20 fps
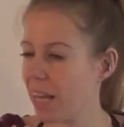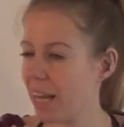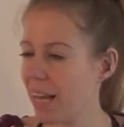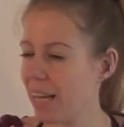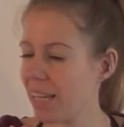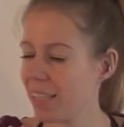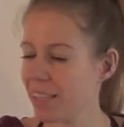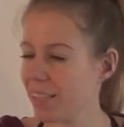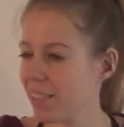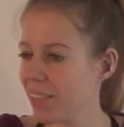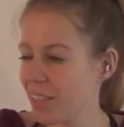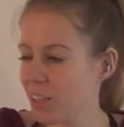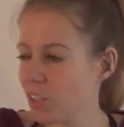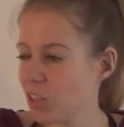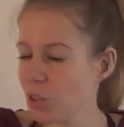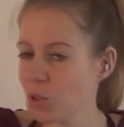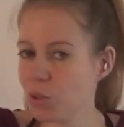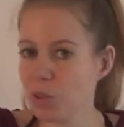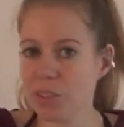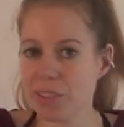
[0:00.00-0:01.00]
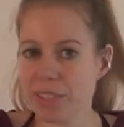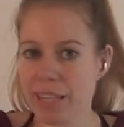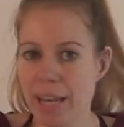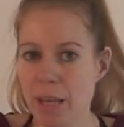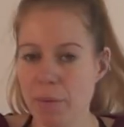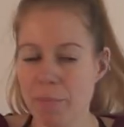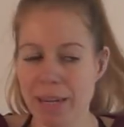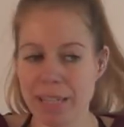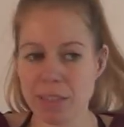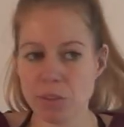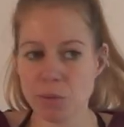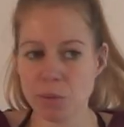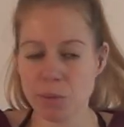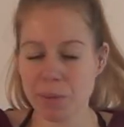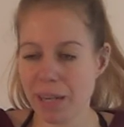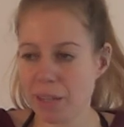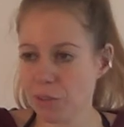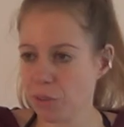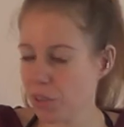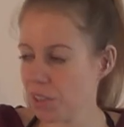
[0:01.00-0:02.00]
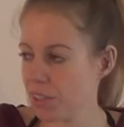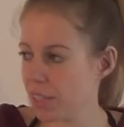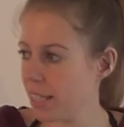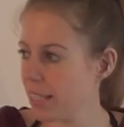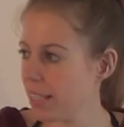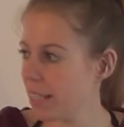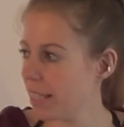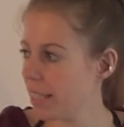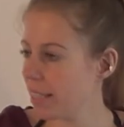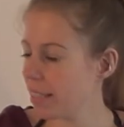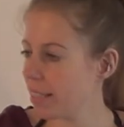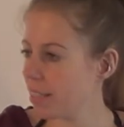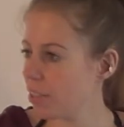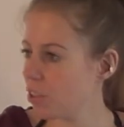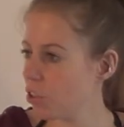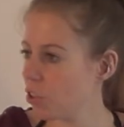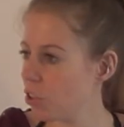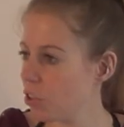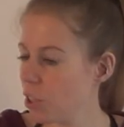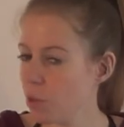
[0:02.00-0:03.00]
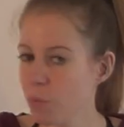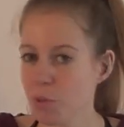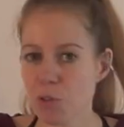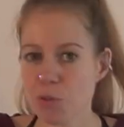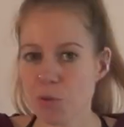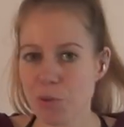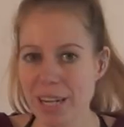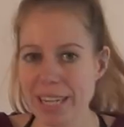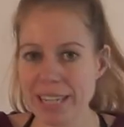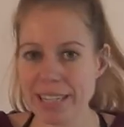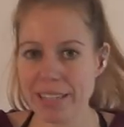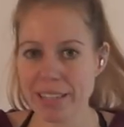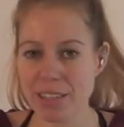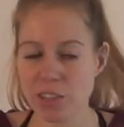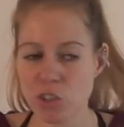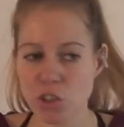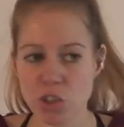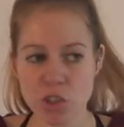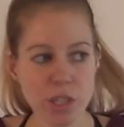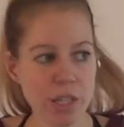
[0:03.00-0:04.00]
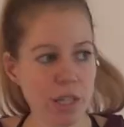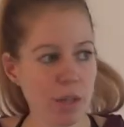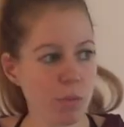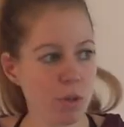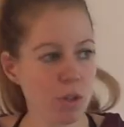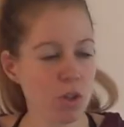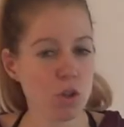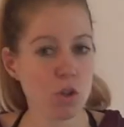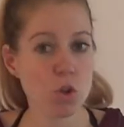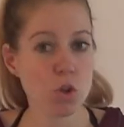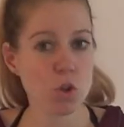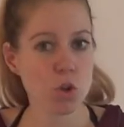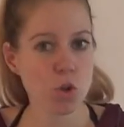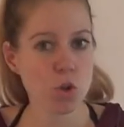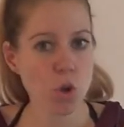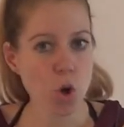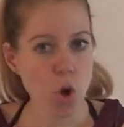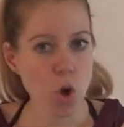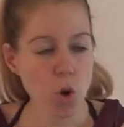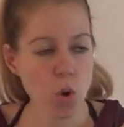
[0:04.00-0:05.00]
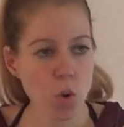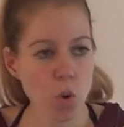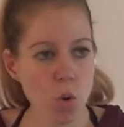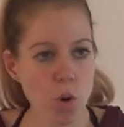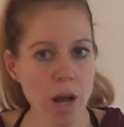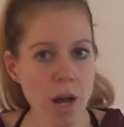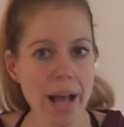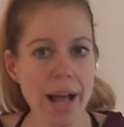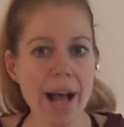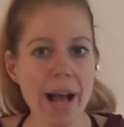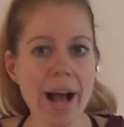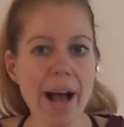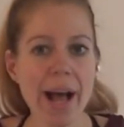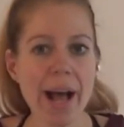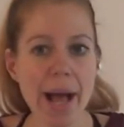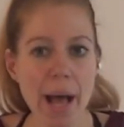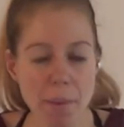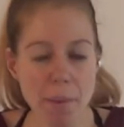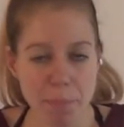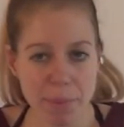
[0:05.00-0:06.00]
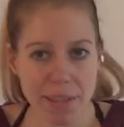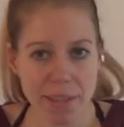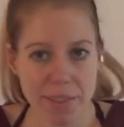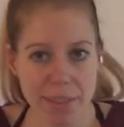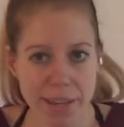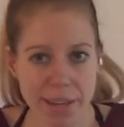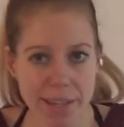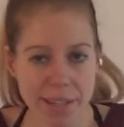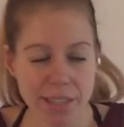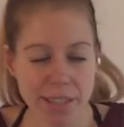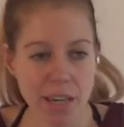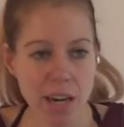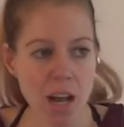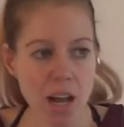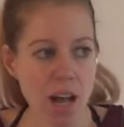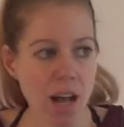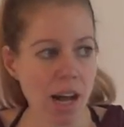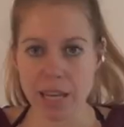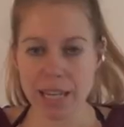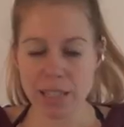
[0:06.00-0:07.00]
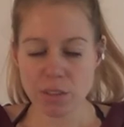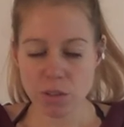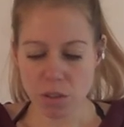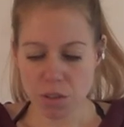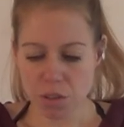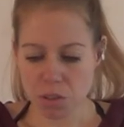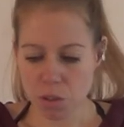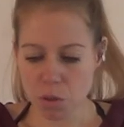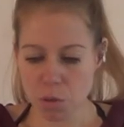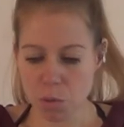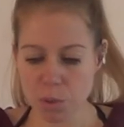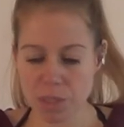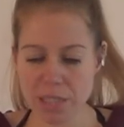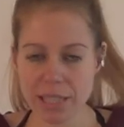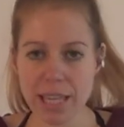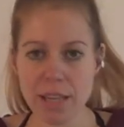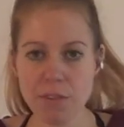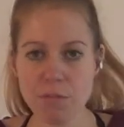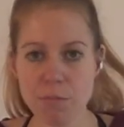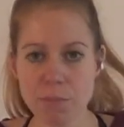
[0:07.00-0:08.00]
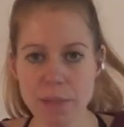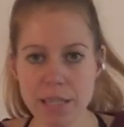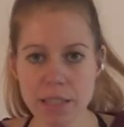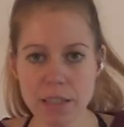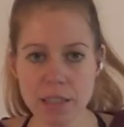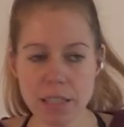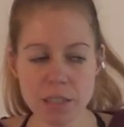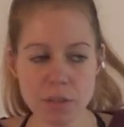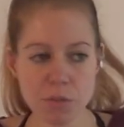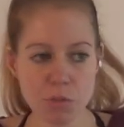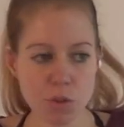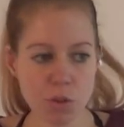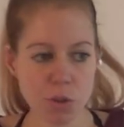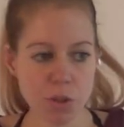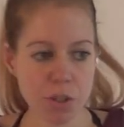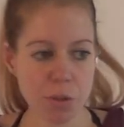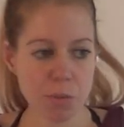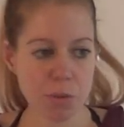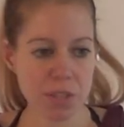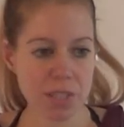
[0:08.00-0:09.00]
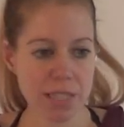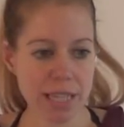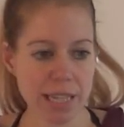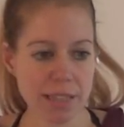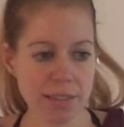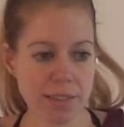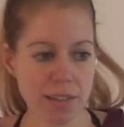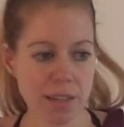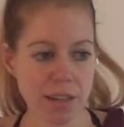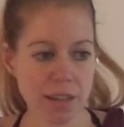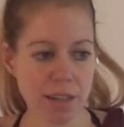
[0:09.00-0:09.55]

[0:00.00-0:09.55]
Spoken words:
had such a good time. I don't know how to say it in English. She was radiant. She was so happy there. And also what gave me a lot of joy was that